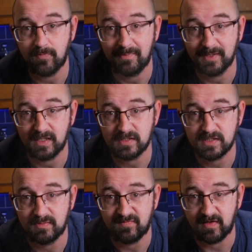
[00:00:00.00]
ramekins.
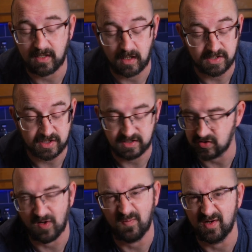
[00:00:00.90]
They're very nice, and this
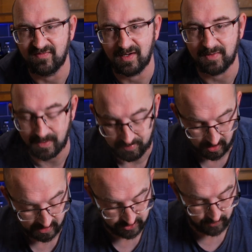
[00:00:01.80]
will go perfectly with our
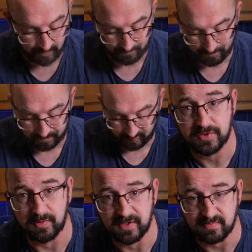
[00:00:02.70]
pie as well.
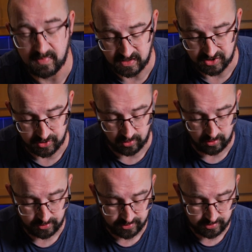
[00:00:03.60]
Some of this mint
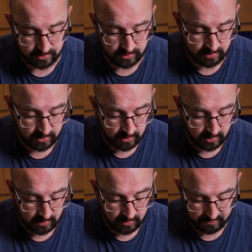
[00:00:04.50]
sauce.
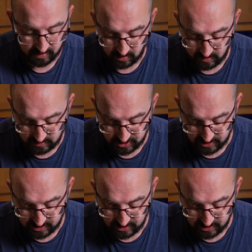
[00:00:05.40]
Be kind of